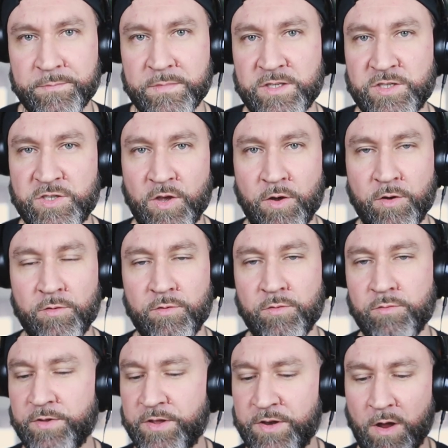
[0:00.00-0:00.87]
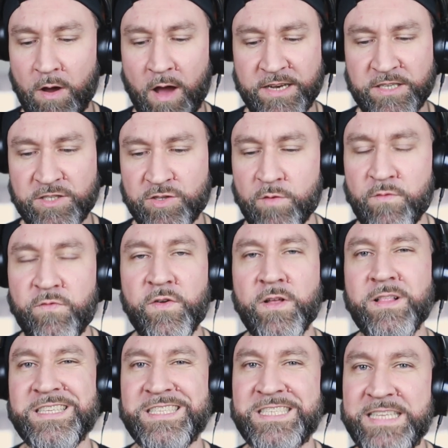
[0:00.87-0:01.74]
So, I just don't
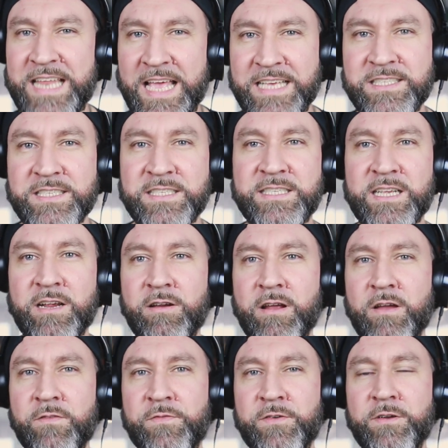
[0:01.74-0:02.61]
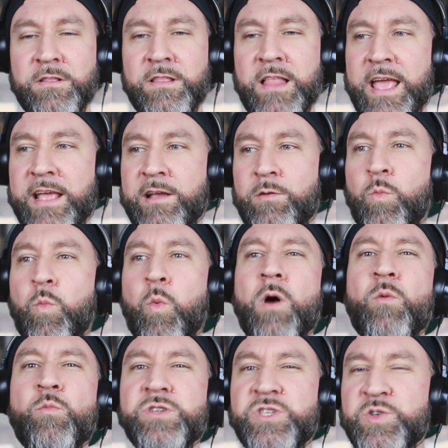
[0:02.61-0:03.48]
feel it's necessary. I feel like,
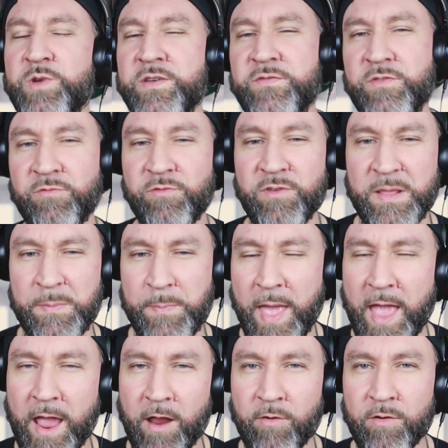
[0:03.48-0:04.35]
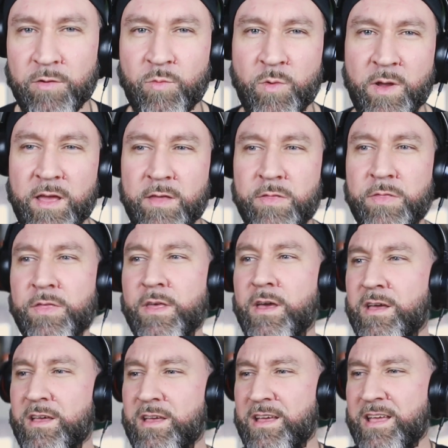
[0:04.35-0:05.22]
what would you even really pair it with?
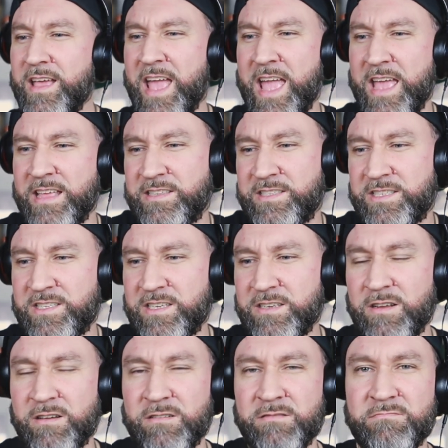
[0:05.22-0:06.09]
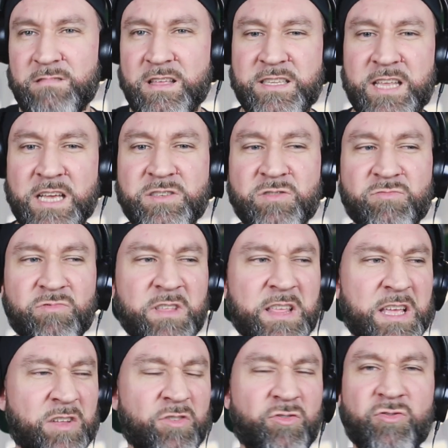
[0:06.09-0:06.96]
It's, it doesn't
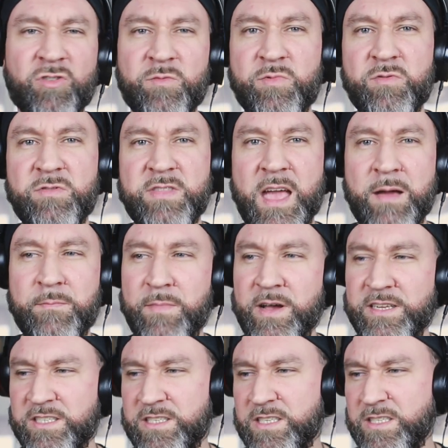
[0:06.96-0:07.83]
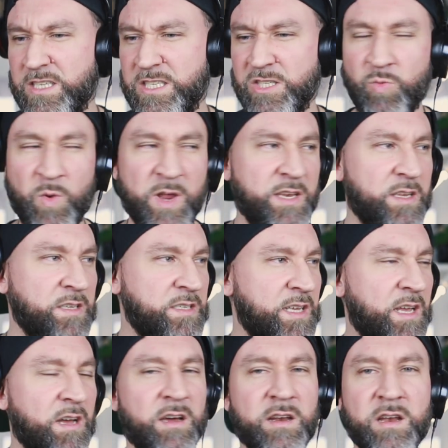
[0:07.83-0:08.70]
really contribute that much. Does the sweetness
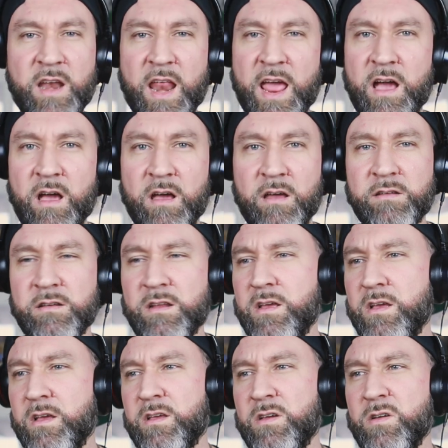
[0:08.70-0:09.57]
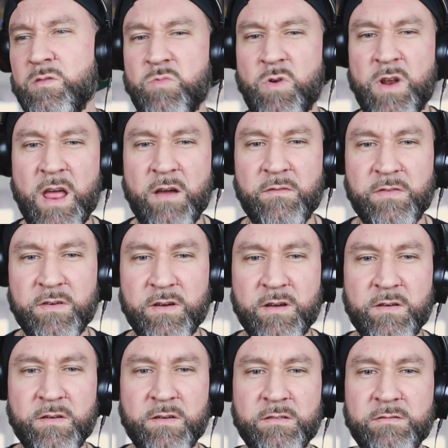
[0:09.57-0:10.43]
cut it out?
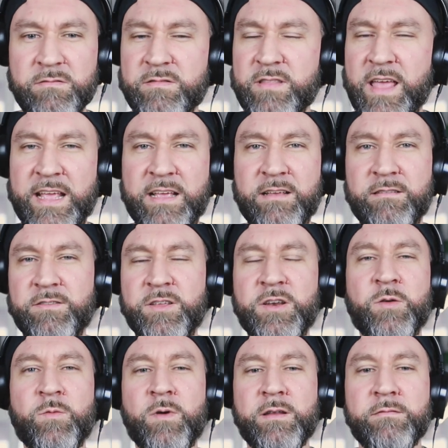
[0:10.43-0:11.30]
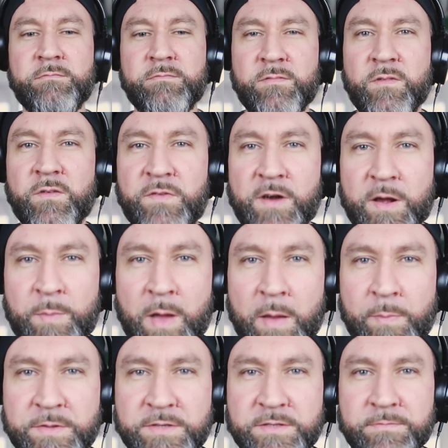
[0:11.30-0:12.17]
Whatever. You know what? Fuck
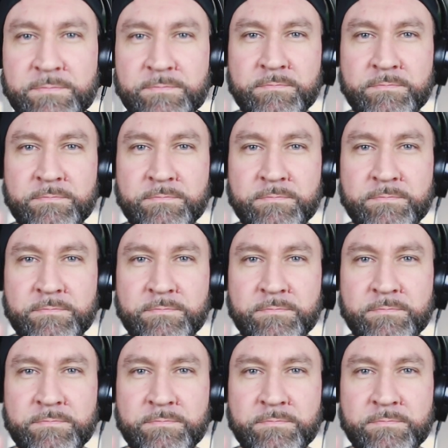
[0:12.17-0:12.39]
peppers.